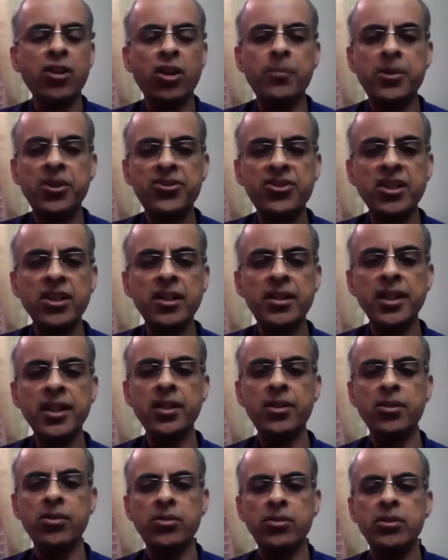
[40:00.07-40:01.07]
great
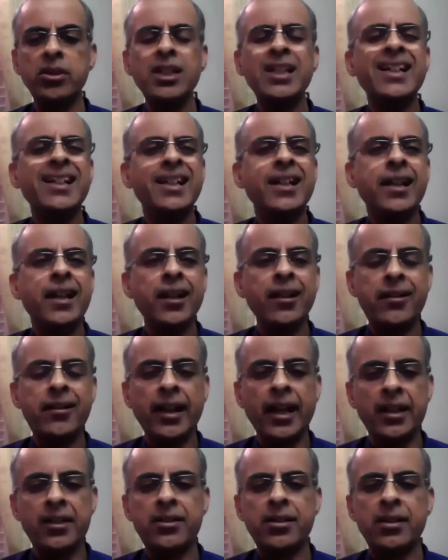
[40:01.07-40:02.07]
opportunity to
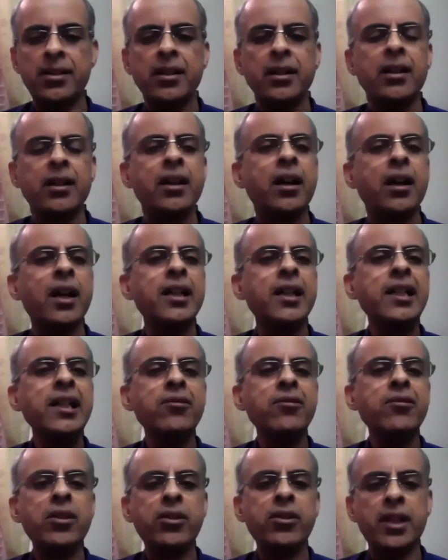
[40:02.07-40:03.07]
interact and
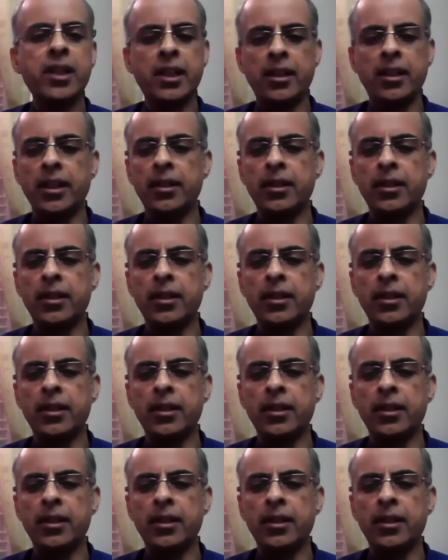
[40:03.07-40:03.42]
give our